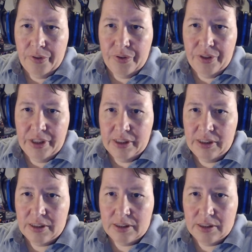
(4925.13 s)

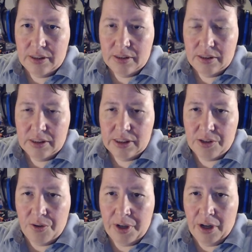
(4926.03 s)
this
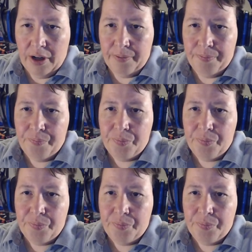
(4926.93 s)
going on.